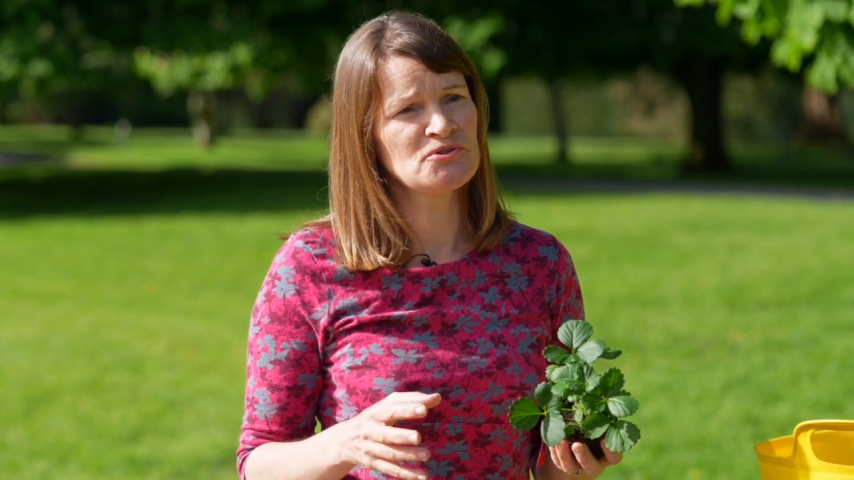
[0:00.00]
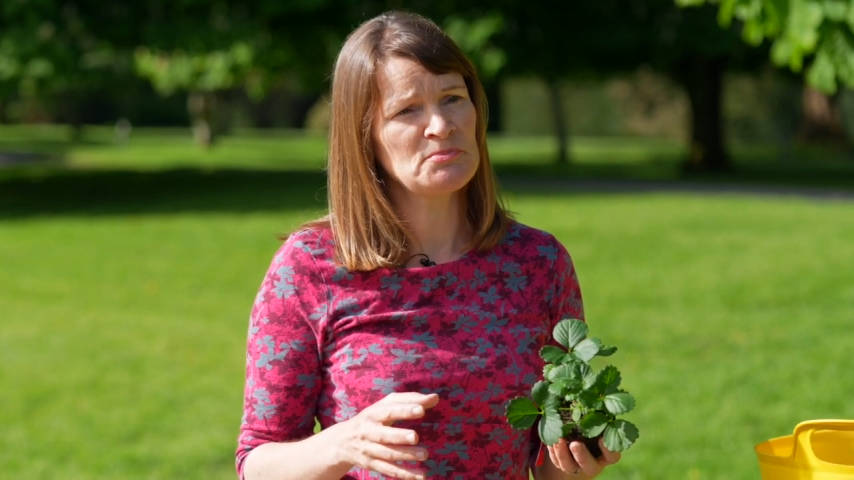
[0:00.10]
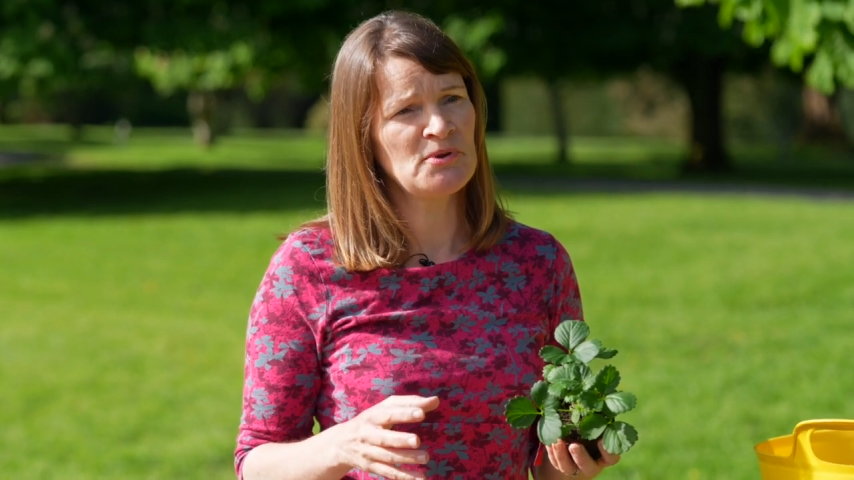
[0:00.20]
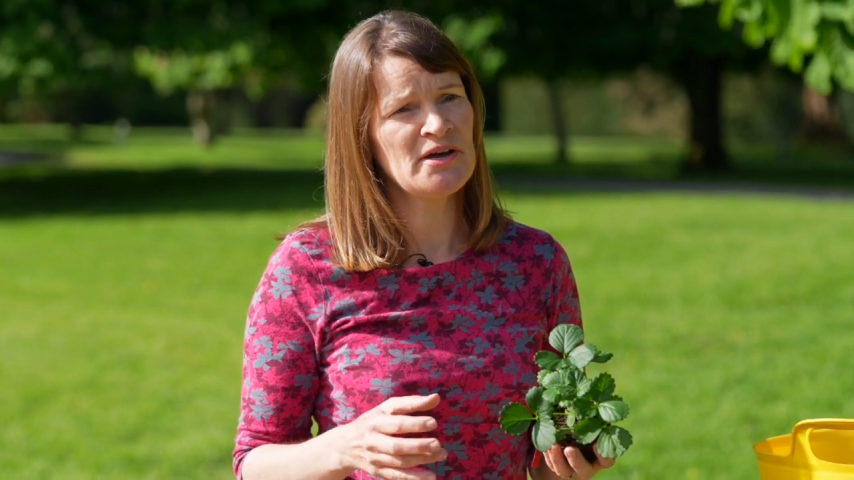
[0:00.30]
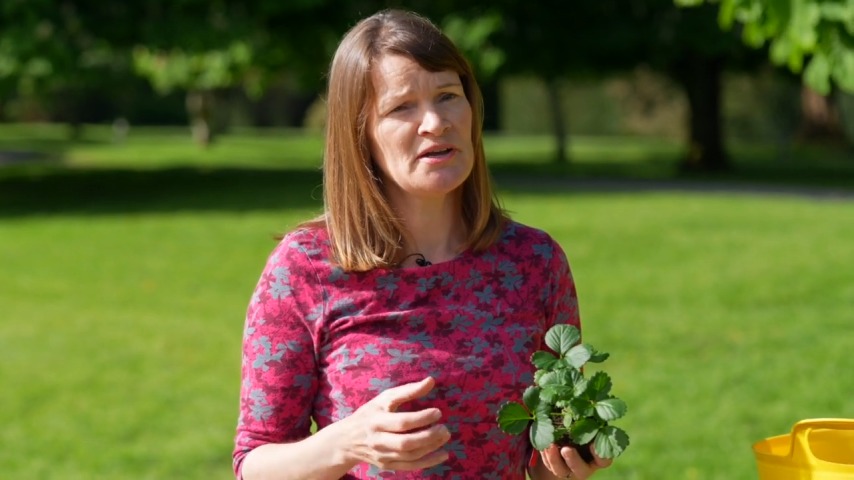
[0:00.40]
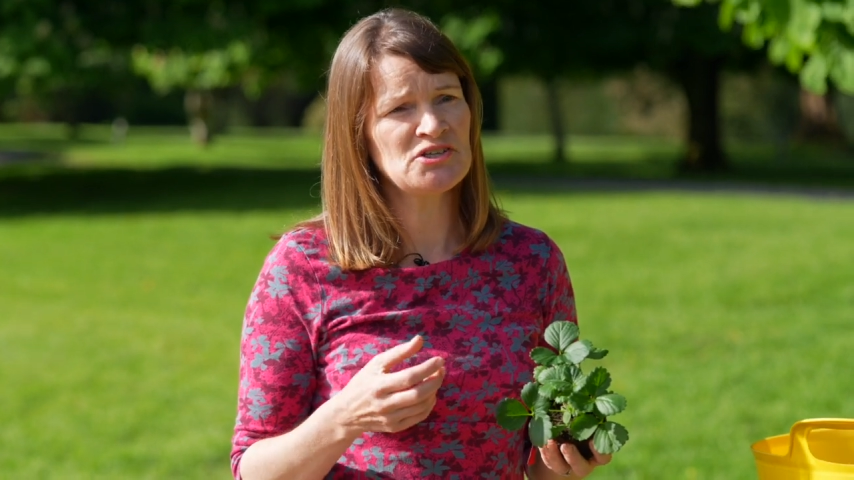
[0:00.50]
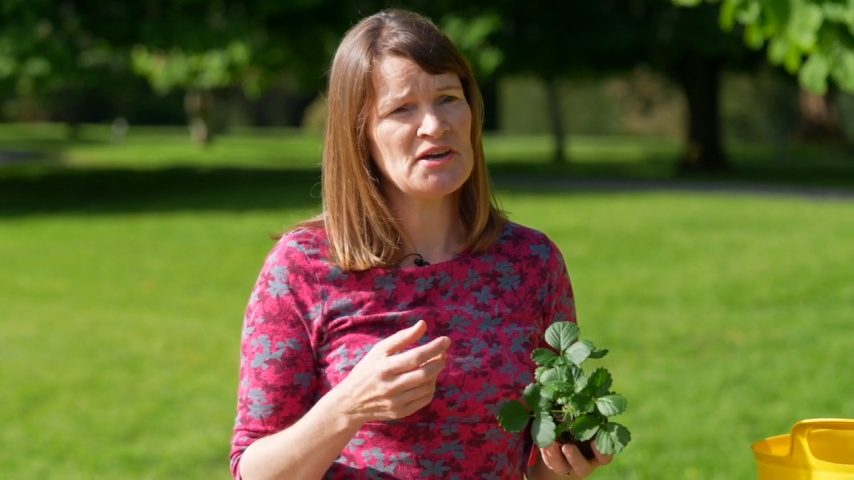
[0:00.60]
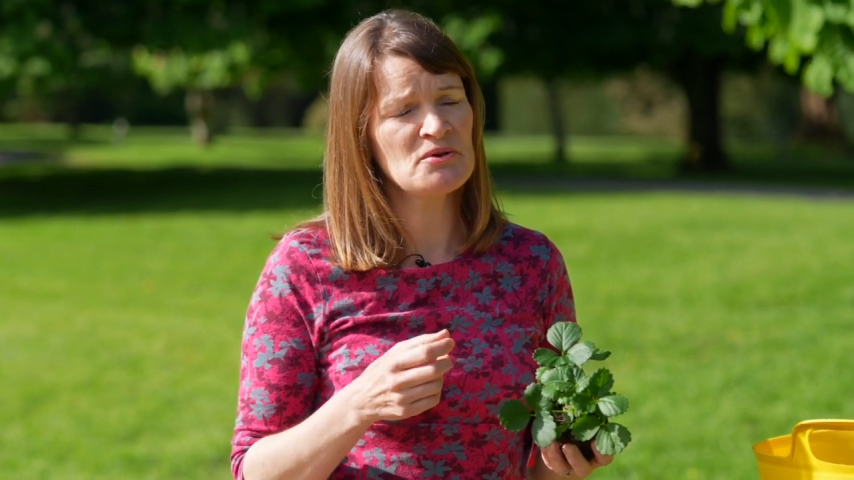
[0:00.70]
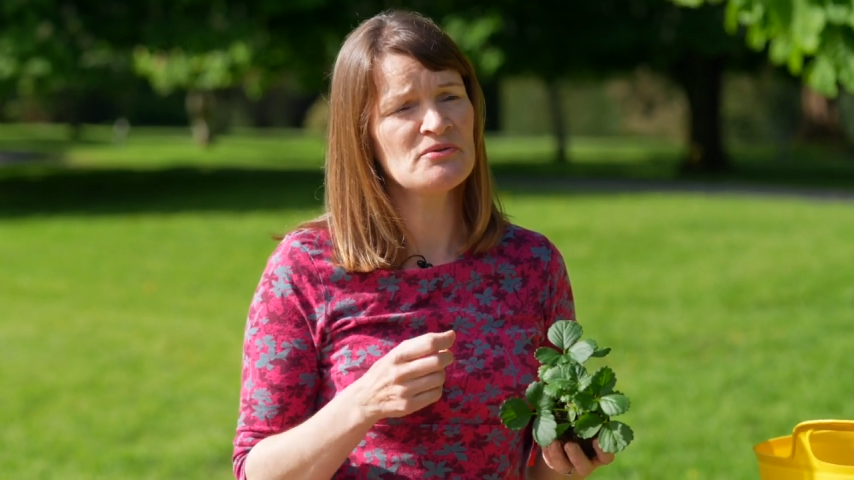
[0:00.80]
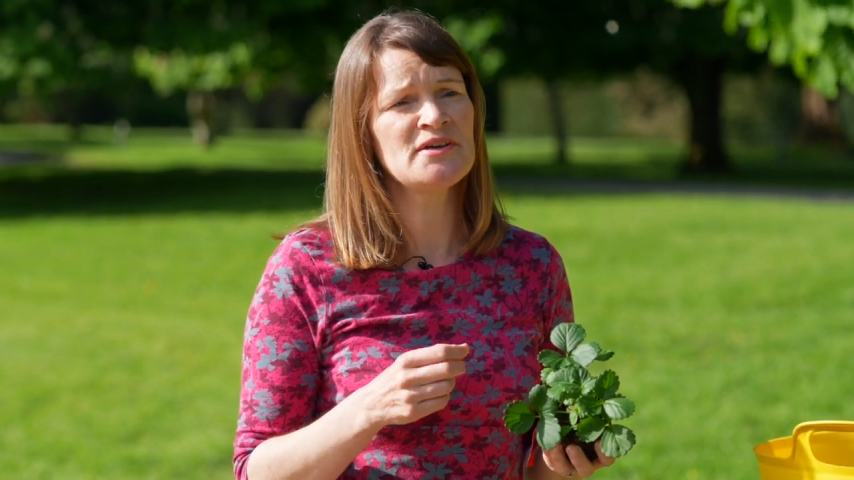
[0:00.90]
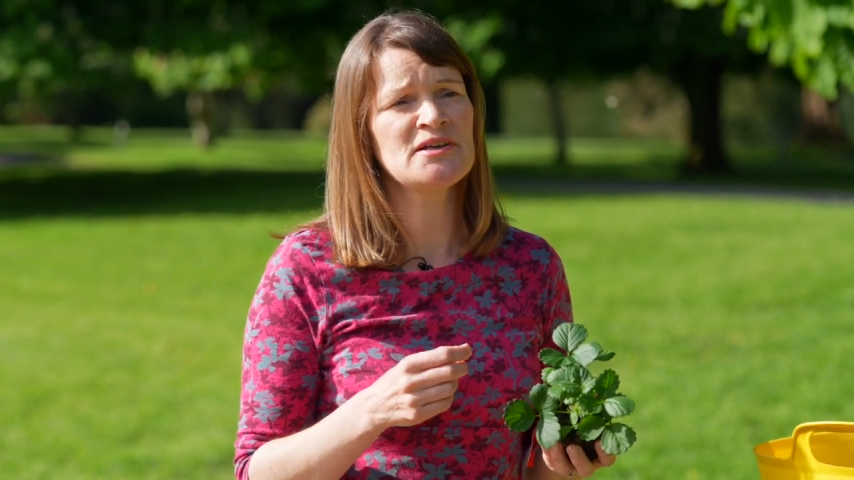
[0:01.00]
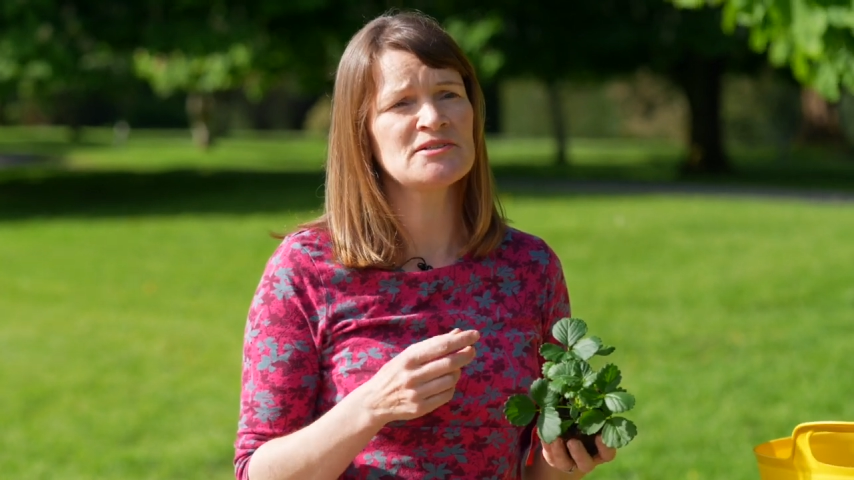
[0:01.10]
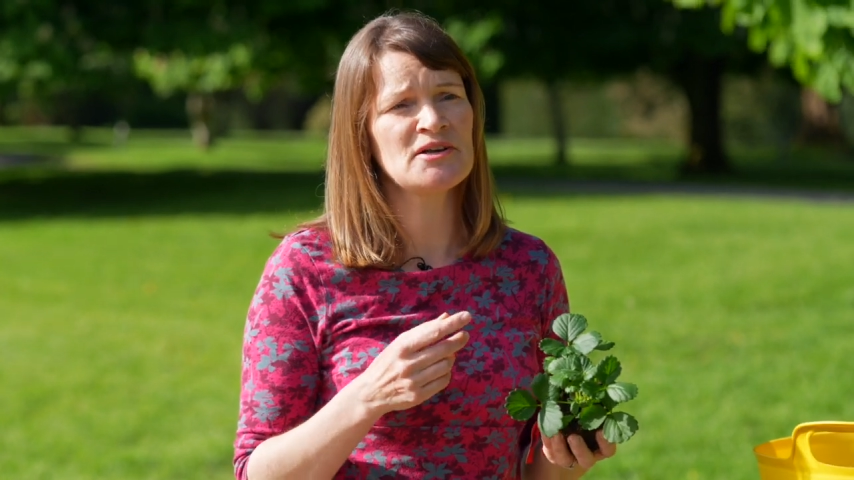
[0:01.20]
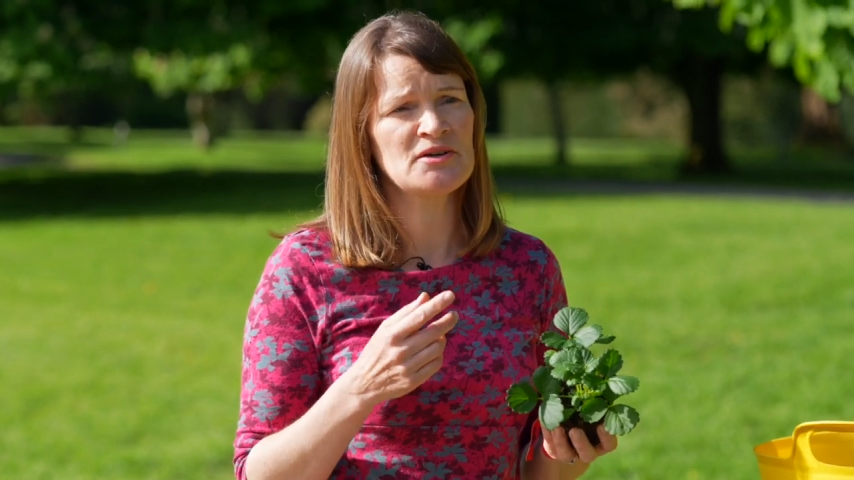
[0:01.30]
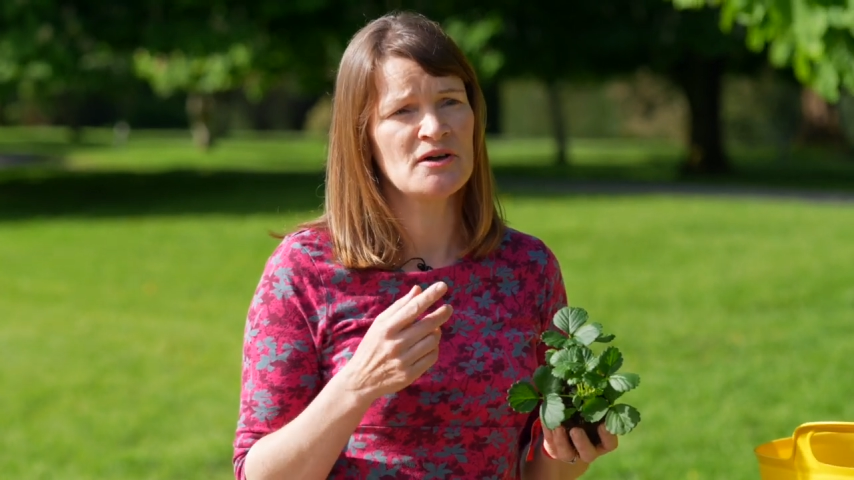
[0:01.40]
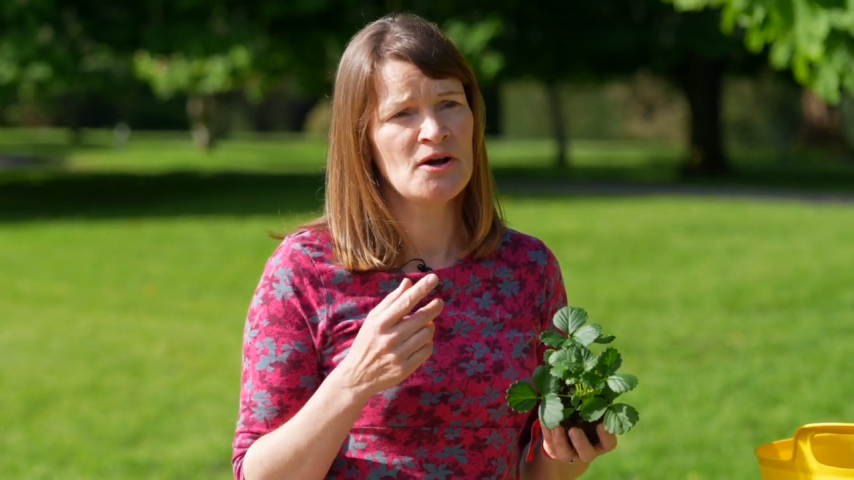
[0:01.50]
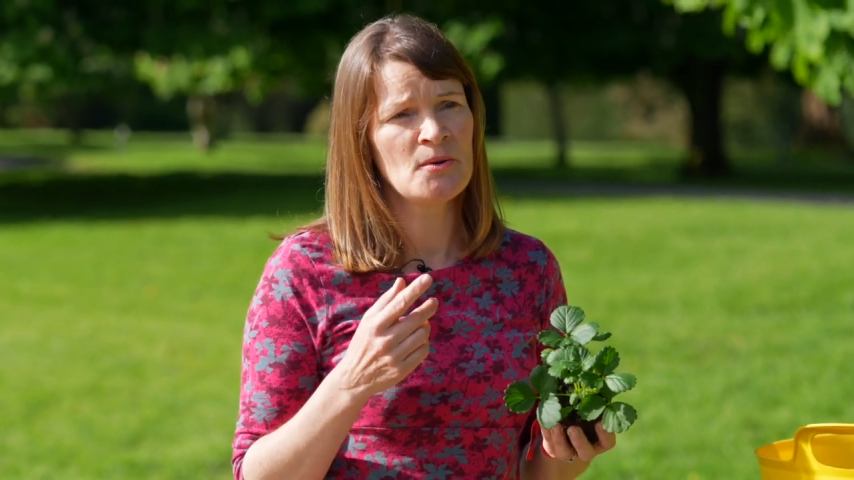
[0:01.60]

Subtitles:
supplier, check on things like